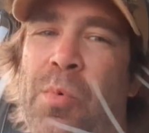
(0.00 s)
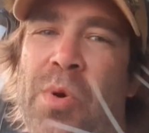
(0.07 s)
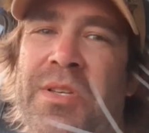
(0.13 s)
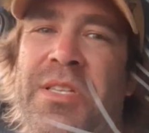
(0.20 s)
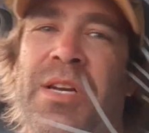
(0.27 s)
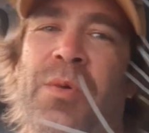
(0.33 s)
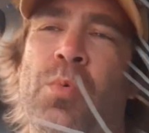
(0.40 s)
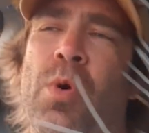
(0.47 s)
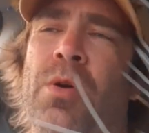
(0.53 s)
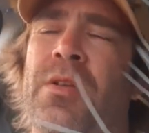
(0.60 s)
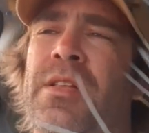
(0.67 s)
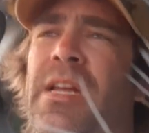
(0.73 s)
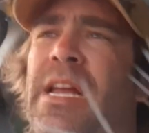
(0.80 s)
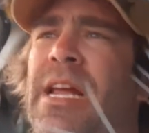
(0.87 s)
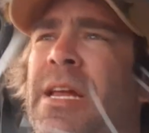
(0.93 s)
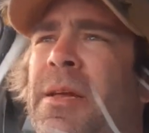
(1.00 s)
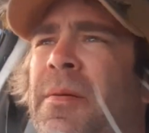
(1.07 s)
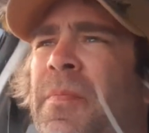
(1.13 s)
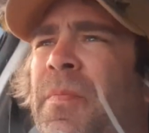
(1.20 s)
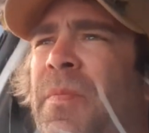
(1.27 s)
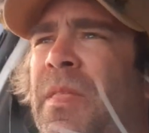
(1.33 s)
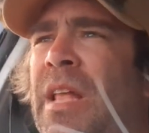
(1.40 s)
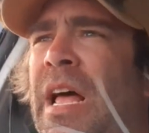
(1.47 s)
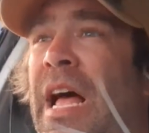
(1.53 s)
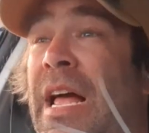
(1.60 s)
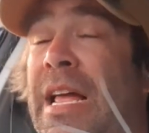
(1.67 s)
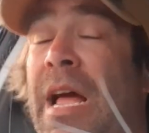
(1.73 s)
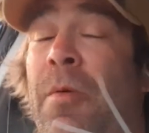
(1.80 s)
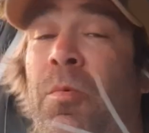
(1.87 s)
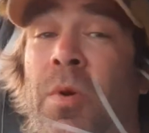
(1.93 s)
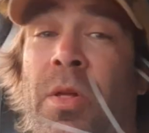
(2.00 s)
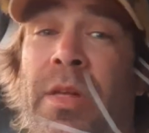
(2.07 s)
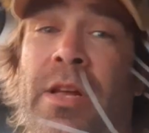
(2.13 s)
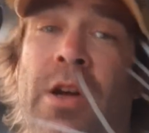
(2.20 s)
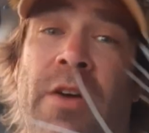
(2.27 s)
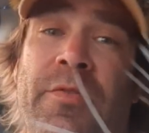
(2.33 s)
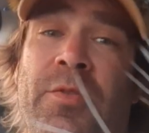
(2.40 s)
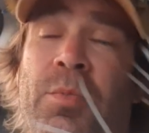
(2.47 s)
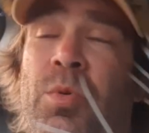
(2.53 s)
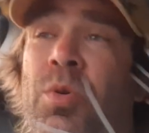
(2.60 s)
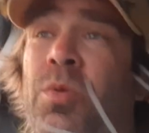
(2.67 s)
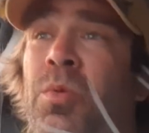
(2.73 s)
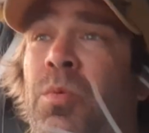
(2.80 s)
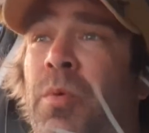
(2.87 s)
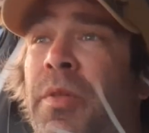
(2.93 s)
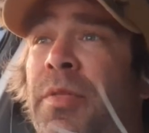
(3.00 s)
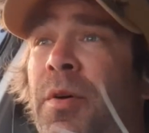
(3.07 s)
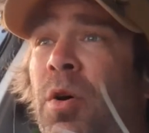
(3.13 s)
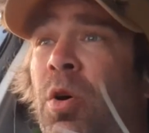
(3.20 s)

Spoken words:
wasn't at work today. I got really comfortable with the